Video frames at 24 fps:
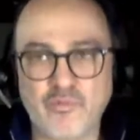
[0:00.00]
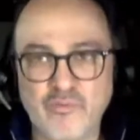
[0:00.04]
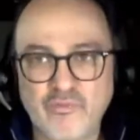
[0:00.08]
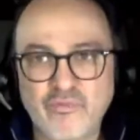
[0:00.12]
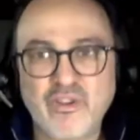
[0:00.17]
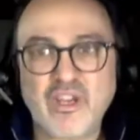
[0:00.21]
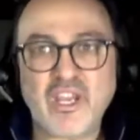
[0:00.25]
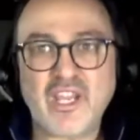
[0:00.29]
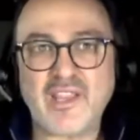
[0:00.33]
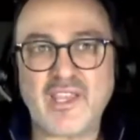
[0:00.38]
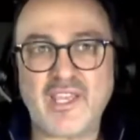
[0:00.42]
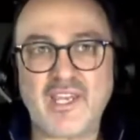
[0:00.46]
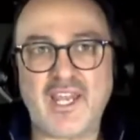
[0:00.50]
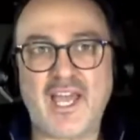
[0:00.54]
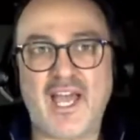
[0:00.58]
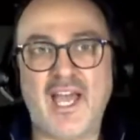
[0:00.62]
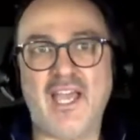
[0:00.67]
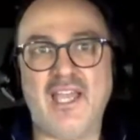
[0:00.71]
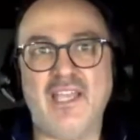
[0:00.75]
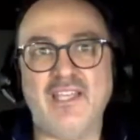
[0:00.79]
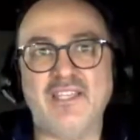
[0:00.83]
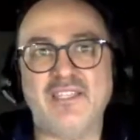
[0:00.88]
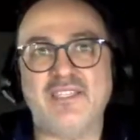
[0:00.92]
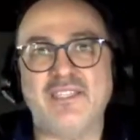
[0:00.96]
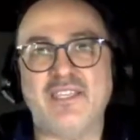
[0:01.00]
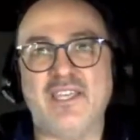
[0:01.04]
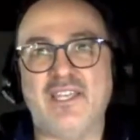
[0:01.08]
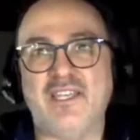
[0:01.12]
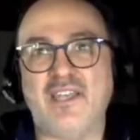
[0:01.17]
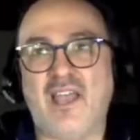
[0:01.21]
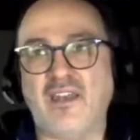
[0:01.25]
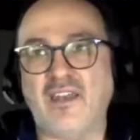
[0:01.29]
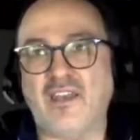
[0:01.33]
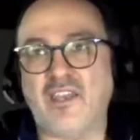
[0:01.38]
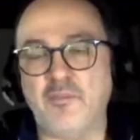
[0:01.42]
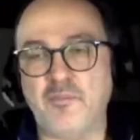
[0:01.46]
really nice
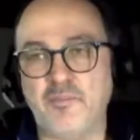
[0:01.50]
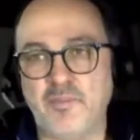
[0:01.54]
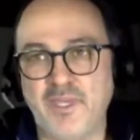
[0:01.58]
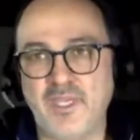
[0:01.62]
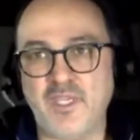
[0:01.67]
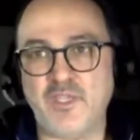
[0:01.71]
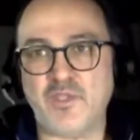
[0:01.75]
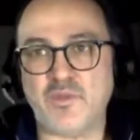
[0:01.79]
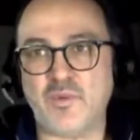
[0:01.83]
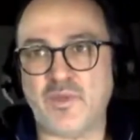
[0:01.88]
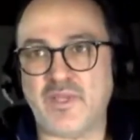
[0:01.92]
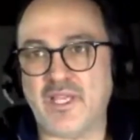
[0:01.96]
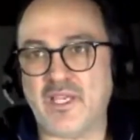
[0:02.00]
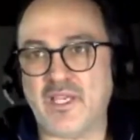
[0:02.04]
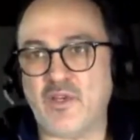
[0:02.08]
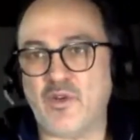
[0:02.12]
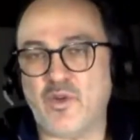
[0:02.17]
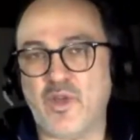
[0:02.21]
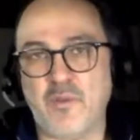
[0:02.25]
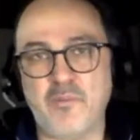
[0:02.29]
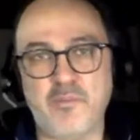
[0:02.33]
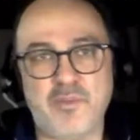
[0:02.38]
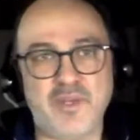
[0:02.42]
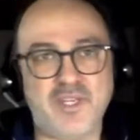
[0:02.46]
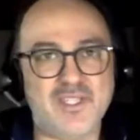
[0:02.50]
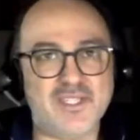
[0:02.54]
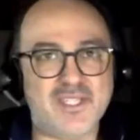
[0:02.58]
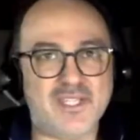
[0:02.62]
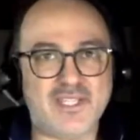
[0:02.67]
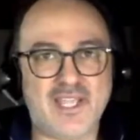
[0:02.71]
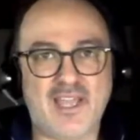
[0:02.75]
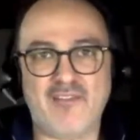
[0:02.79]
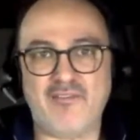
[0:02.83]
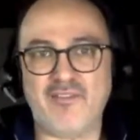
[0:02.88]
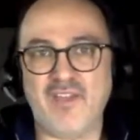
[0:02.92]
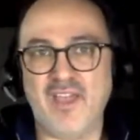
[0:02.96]
and compete with companies
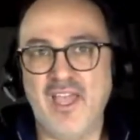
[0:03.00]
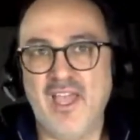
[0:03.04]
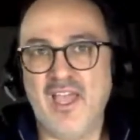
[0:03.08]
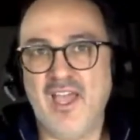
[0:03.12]
that have